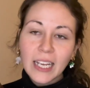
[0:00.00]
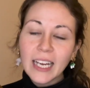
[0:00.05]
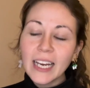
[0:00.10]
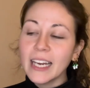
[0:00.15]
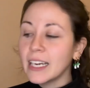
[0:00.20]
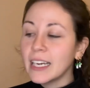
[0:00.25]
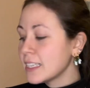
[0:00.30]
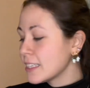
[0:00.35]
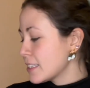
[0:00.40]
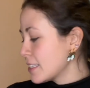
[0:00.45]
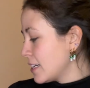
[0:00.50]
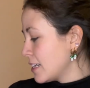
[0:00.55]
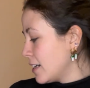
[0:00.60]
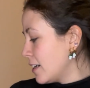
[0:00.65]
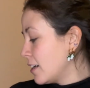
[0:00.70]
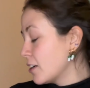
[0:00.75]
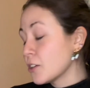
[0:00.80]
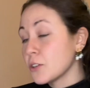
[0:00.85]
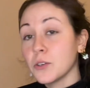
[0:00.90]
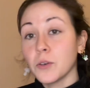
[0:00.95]
it
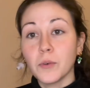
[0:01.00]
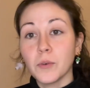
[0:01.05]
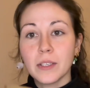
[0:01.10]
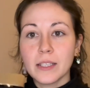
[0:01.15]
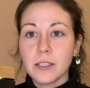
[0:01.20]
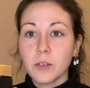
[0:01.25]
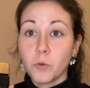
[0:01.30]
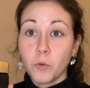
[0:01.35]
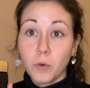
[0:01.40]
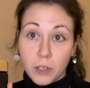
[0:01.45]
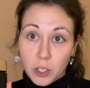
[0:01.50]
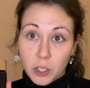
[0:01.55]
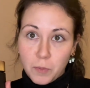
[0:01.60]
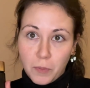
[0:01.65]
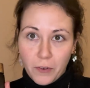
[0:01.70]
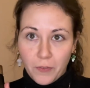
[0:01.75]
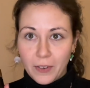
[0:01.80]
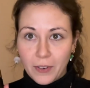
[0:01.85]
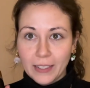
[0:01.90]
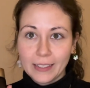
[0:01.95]
you know, it works
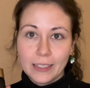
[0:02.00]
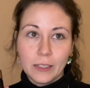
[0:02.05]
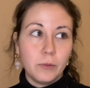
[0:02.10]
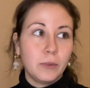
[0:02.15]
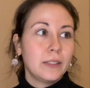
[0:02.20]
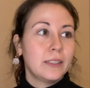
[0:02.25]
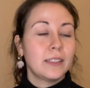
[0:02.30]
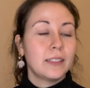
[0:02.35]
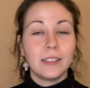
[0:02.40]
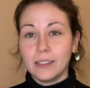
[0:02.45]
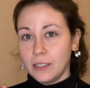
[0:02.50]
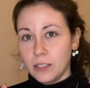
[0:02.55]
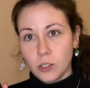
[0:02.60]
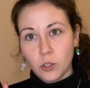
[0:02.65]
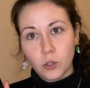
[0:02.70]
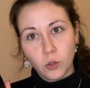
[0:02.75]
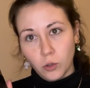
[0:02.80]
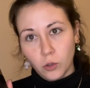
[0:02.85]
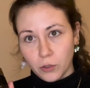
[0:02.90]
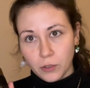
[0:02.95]
perfectly with this
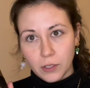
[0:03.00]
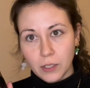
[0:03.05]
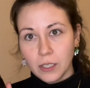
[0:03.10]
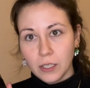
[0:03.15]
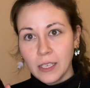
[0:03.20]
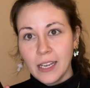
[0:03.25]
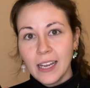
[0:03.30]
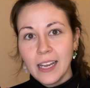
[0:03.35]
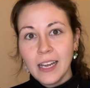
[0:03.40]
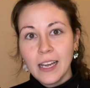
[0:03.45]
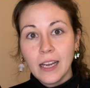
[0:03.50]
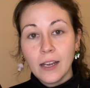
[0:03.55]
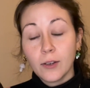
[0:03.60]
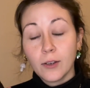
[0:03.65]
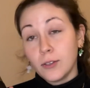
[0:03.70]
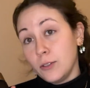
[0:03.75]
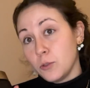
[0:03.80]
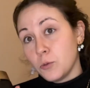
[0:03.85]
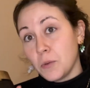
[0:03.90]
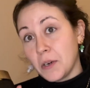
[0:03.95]
cold
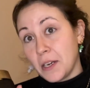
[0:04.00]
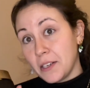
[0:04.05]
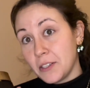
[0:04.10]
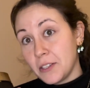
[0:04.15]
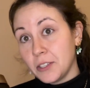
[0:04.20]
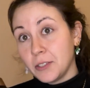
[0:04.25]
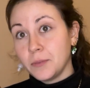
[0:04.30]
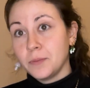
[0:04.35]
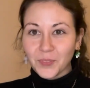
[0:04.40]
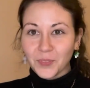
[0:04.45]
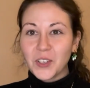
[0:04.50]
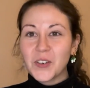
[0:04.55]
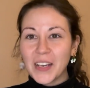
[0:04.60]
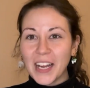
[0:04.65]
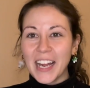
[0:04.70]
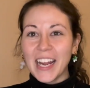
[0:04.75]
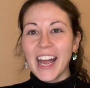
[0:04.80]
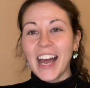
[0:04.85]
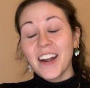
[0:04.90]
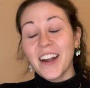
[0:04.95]
weather.
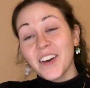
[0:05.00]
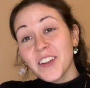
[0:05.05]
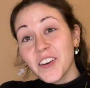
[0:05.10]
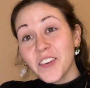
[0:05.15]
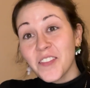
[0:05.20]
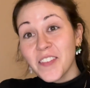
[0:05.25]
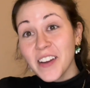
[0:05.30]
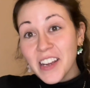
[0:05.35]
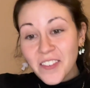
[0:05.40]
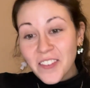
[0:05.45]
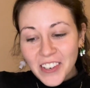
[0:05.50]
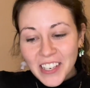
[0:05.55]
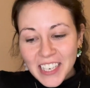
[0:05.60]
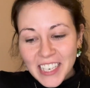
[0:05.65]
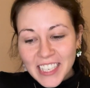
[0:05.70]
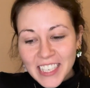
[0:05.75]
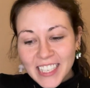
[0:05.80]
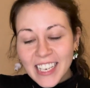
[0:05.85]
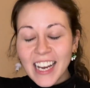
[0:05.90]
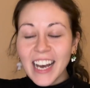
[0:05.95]
Okay, another
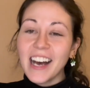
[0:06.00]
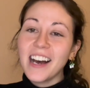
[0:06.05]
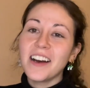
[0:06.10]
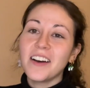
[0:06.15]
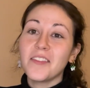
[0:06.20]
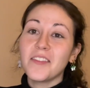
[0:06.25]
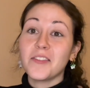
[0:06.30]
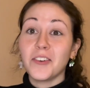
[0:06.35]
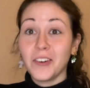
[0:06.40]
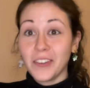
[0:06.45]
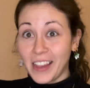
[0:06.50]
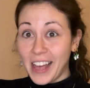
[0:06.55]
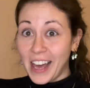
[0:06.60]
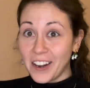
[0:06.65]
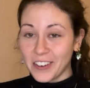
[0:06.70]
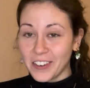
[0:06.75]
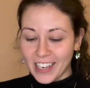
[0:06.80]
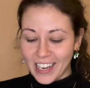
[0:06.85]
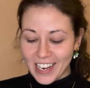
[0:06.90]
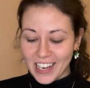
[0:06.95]
favorite for that
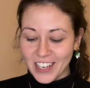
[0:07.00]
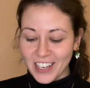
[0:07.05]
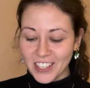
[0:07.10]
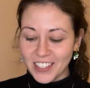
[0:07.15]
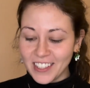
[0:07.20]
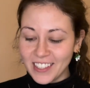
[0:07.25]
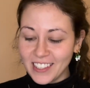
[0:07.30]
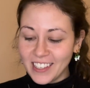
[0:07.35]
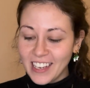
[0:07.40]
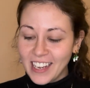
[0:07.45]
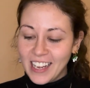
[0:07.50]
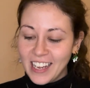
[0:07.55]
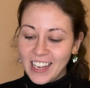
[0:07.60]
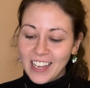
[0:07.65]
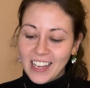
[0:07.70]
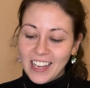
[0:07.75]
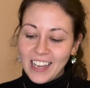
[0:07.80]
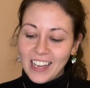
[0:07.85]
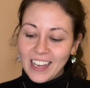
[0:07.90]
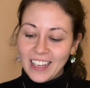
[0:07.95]
occasion
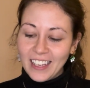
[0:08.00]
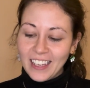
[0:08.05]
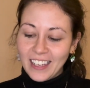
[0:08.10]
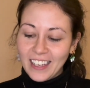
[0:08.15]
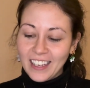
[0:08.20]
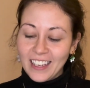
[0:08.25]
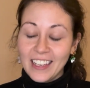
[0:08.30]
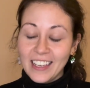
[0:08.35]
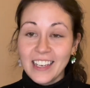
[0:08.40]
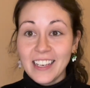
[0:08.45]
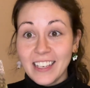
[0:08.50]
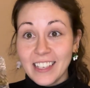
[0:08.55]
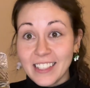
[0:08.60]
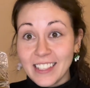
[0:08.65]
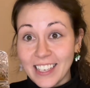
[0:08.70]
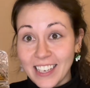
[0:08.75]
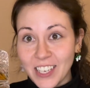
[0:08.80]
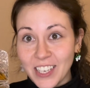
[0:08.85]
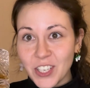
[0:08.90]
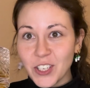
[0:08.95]
is
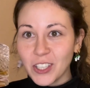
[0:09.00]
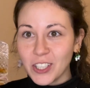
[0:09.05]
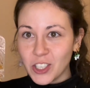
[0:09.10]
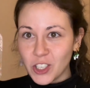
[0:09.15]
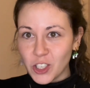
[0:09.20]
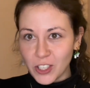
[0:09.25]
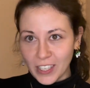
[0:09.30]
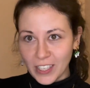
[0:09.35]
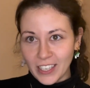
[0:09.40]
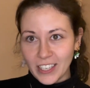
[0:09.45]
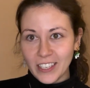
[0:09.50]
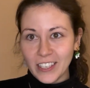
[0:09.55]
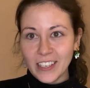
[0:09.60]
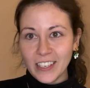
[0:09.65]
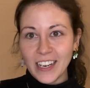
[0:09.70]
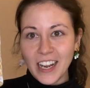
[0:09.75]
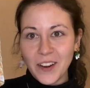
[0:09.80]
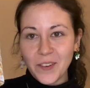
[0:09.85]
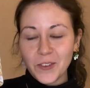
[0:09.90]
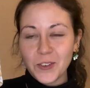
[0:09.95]
Angel's Share.
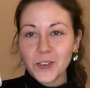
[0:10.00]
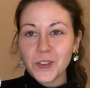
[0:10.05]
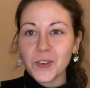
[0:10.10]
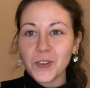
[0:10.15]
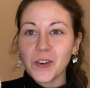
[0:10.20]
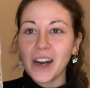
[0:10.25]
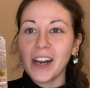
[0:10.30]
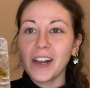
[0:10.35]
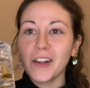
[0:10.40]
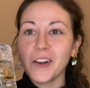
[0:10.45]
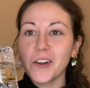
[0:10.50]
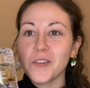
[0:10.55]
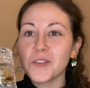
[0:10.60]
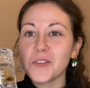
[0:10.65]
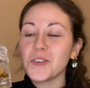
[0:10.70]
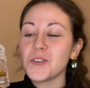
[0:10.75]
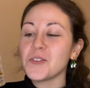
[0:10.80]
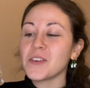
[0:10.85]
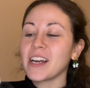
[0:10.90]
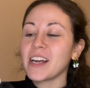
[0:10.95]
I'm sure a lot of
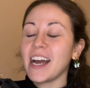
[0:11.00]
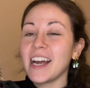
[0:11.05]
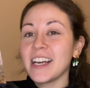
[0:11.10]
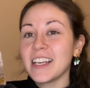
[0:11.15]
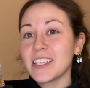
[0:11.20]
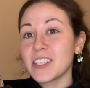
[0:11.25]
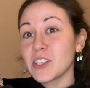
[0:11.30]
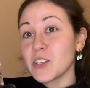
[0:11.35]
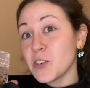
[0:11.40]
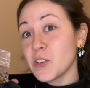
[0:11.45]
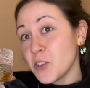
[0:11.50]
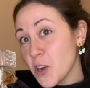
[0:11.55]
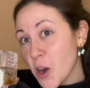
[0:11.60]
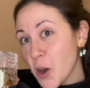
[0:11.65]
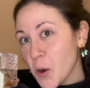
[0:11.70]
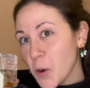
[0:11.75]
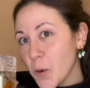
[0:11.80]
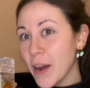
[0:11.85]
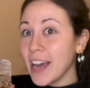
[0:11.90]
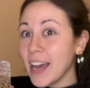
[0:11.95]
you guys
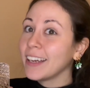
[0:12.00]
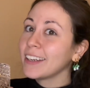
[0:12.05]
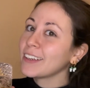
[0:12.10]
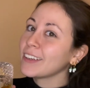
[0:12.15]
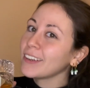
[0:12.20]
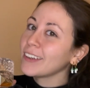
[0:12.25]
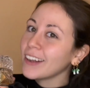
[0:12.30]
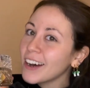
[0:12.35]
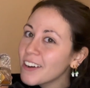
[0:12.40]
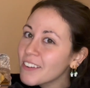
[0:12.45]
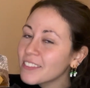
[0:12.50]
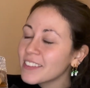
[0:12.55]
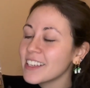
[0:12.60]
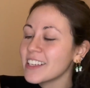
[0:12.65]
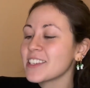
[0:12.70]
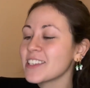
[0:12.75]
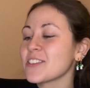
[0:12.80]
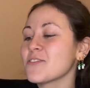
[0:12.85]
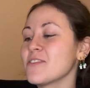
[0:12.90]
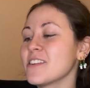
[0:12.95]
know and love
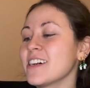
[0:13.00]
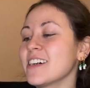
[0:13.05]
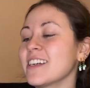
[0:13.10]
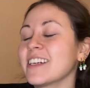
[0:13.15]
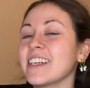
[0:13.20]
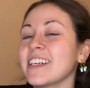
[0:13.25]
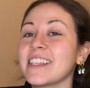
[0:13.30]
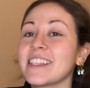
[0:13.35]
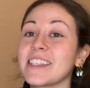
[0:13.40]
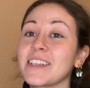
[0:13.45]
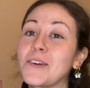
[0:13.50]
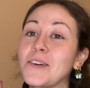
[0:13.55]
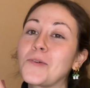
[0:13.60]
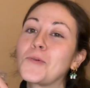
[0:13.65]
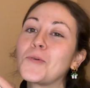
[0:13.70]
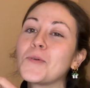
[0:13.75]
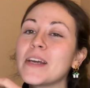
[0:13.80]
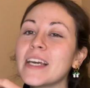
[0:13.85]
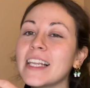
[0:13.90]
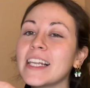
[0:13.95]
this one. It's a
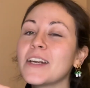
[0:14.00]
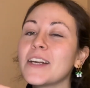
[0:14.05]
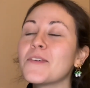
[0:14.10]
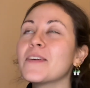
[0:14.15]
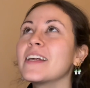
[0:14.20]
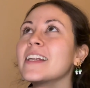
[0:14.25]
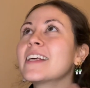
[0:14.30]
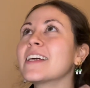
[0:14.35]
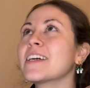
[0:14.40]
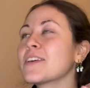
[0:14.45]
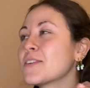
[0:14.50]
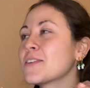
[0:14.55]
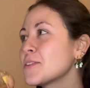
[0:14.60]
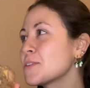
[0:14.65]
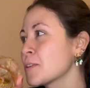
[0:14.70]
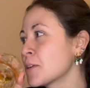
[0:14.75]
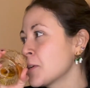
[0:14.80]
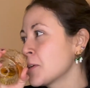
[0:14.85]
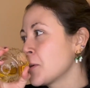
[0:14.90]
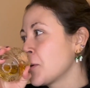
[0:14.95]
really, really good